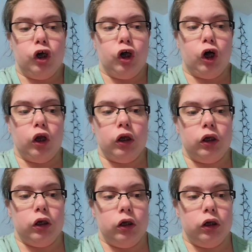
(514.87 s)
call it,
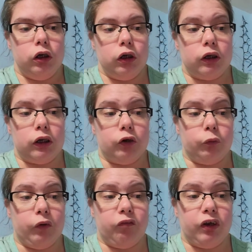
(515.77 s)
because I
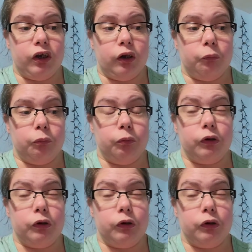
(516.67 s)
do have to get up